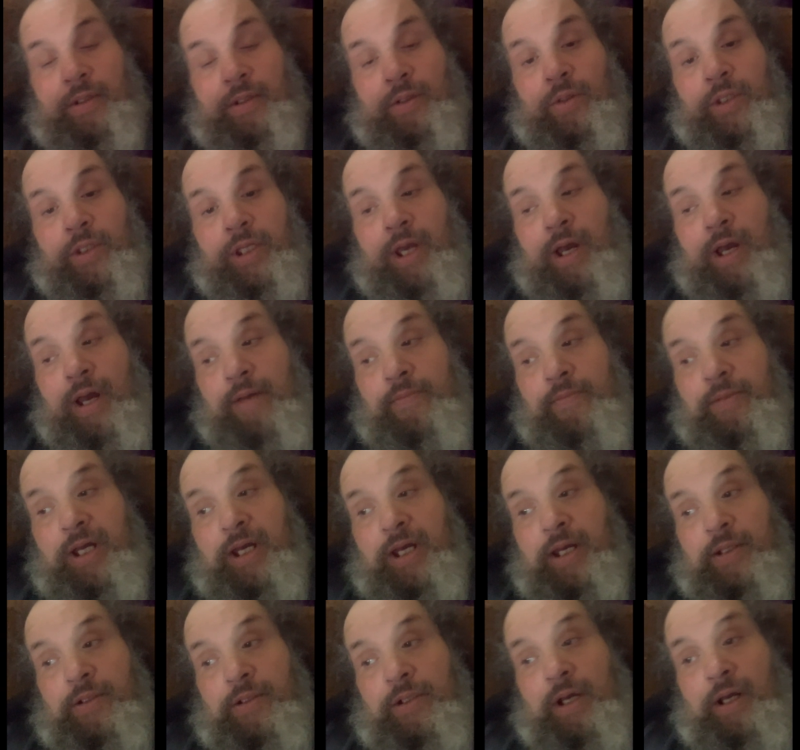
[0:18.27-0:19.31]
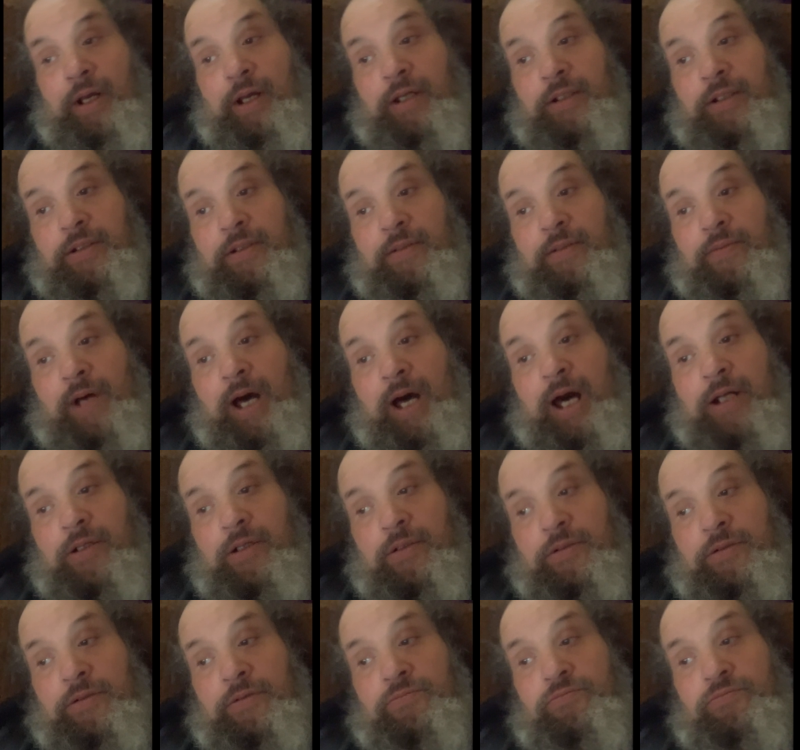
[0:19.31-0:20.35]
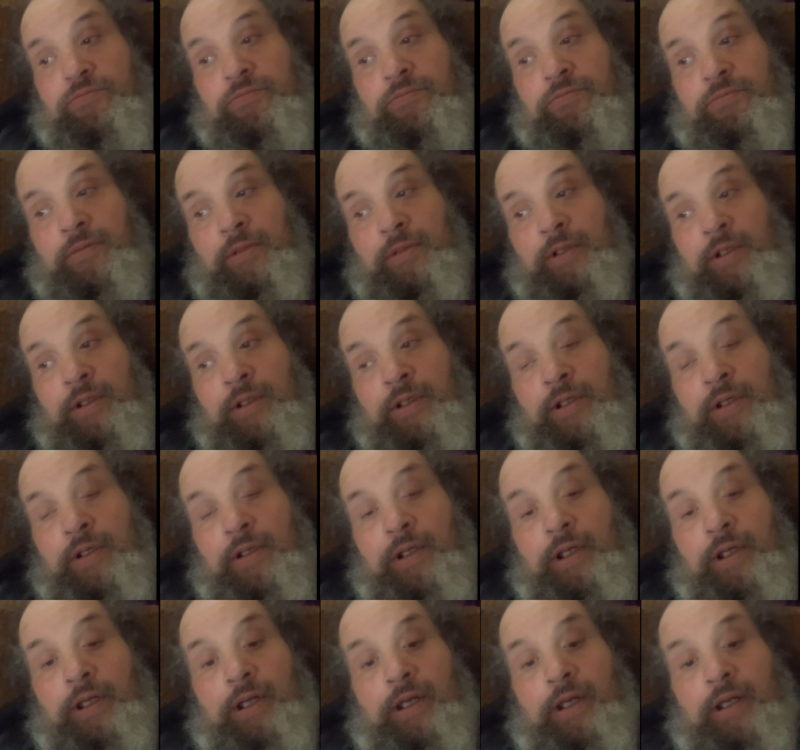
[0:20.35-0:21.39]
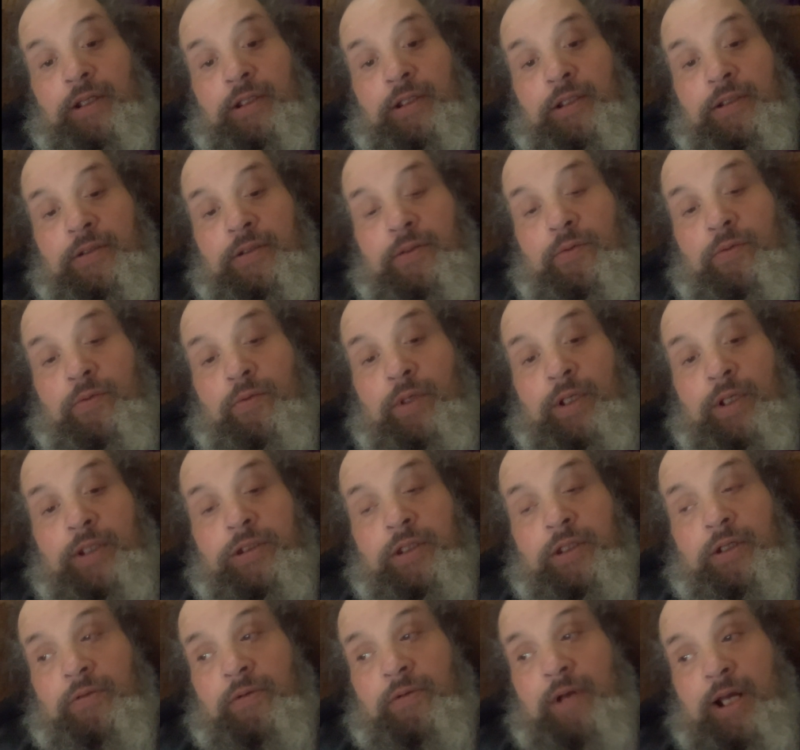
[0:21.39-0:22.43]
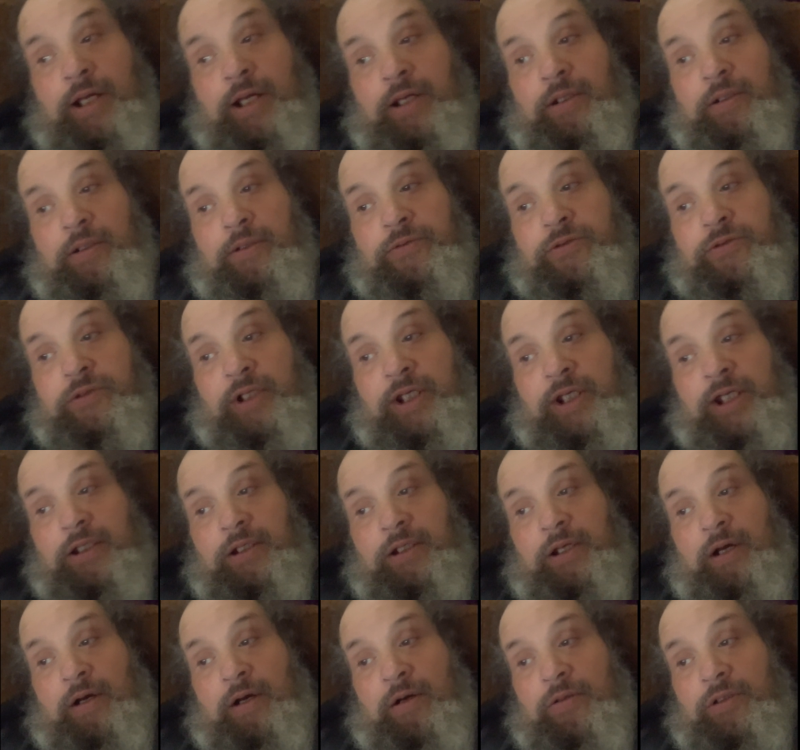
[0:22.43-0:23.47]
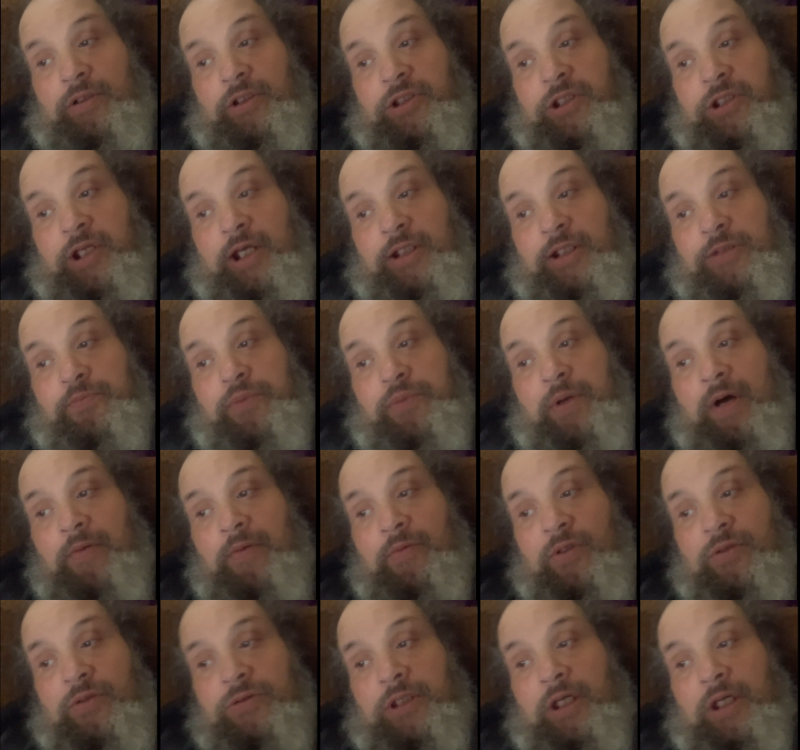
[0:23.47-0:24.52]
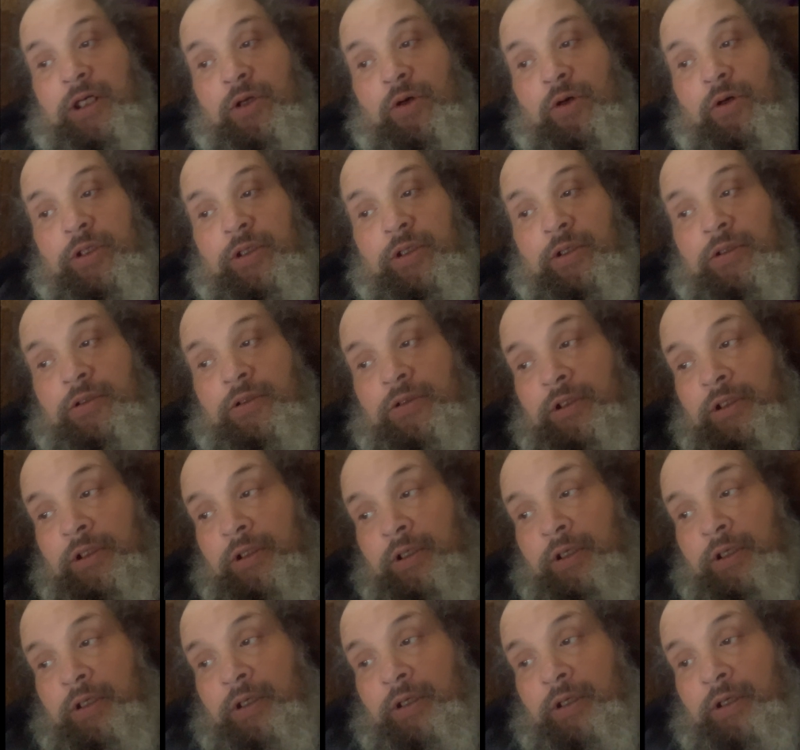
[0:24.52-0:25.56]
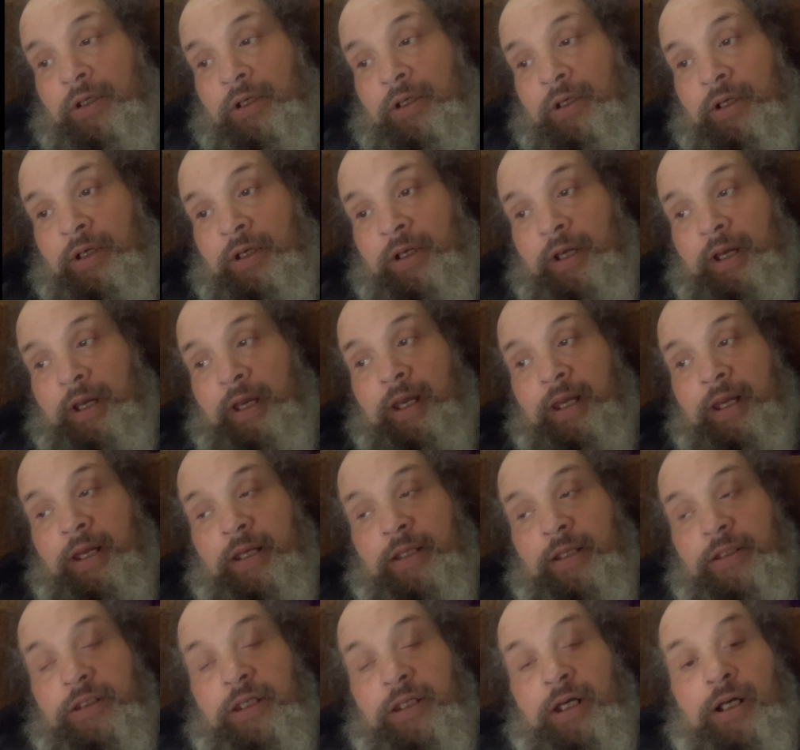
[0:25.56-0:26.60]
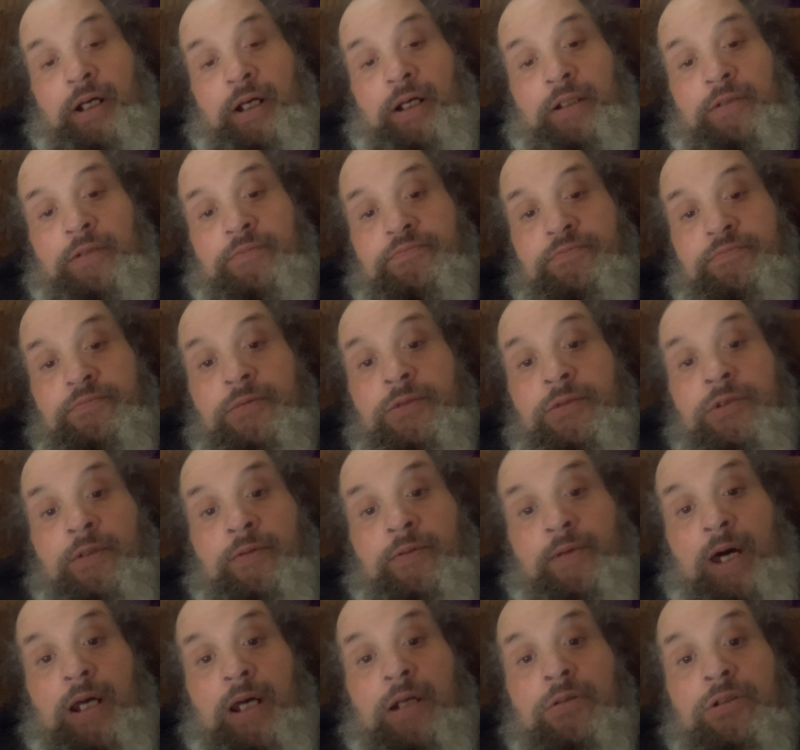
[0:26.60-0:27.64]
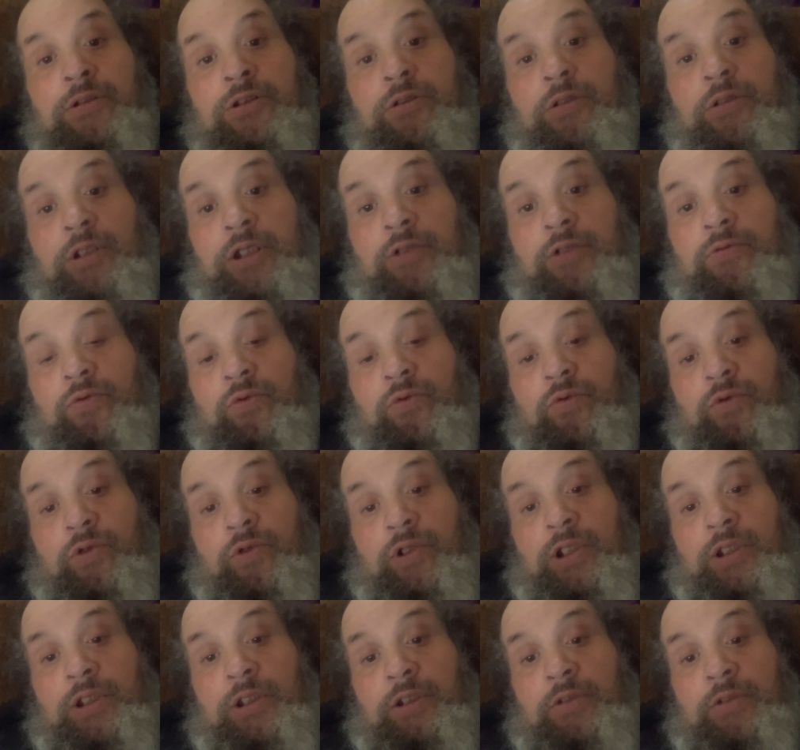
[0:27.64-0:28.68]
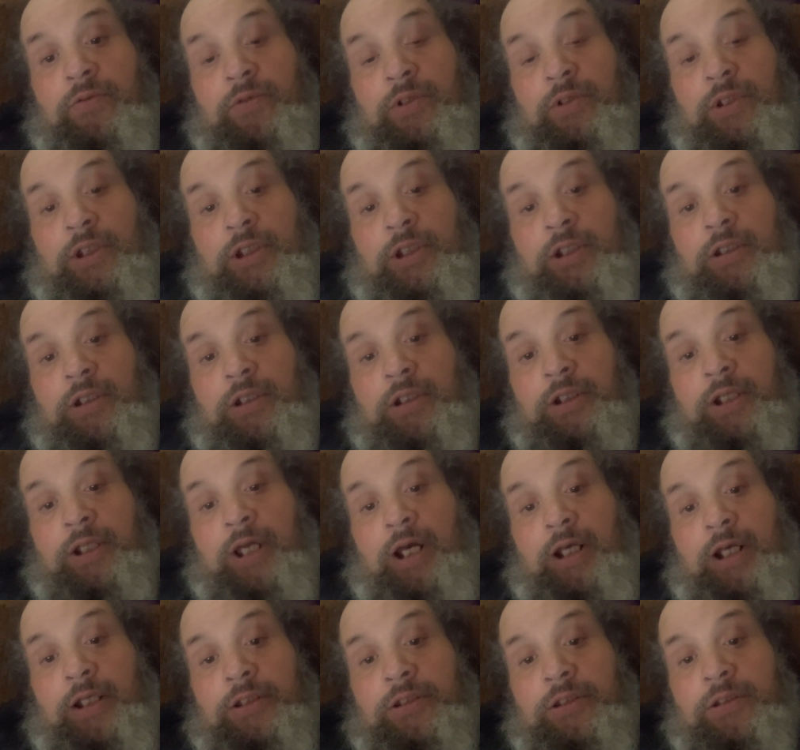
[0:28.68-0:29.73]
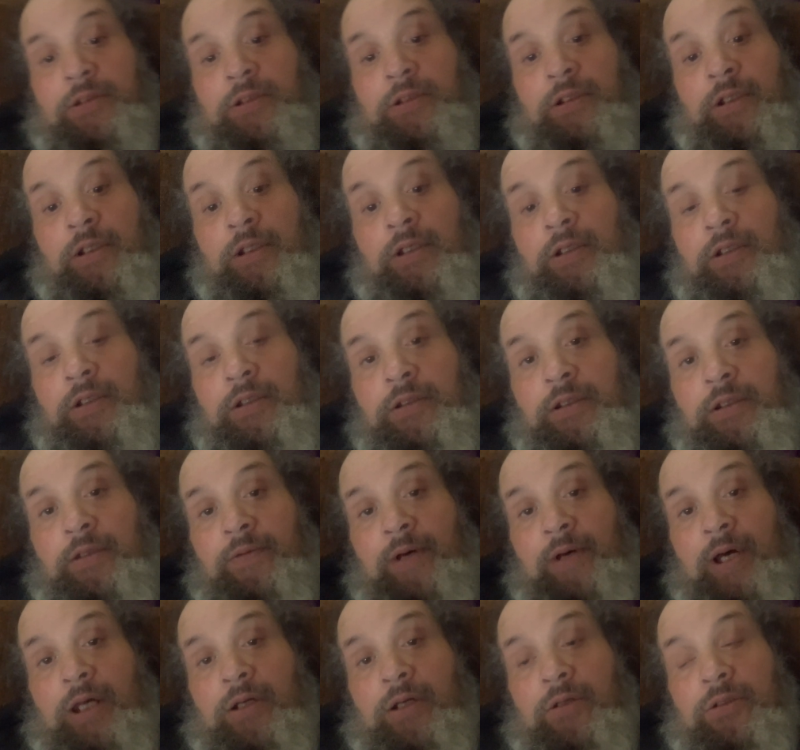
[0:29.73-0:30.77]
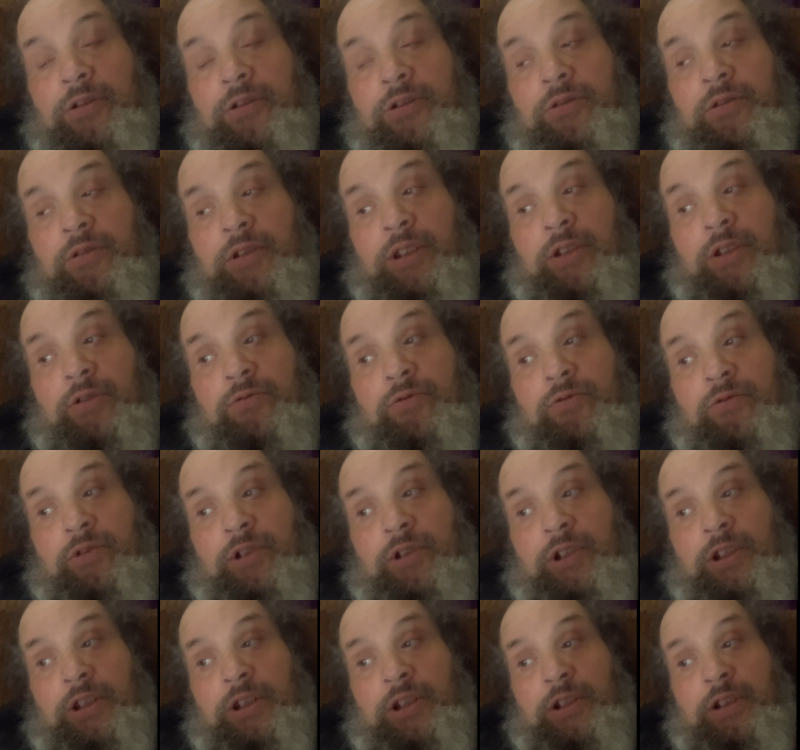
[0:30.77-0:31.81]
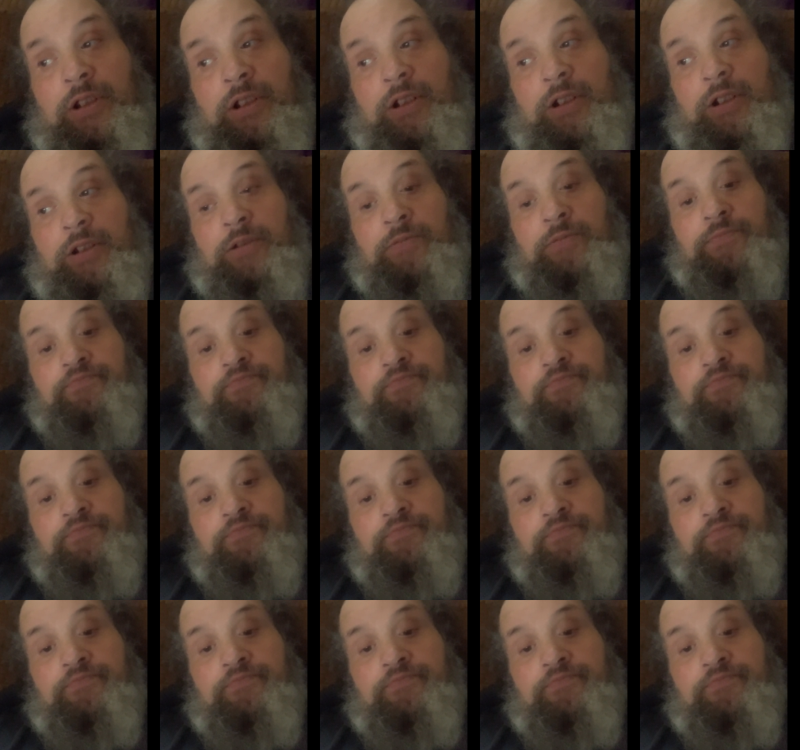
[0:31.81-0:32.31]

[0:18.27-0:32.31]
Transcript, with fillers: Yeah, man. Uh, Navarro. Uh, with the record of 3 0, just pummeled Arroyo. And um, Navarro is looking really, really good, guys. Novato is looking really good.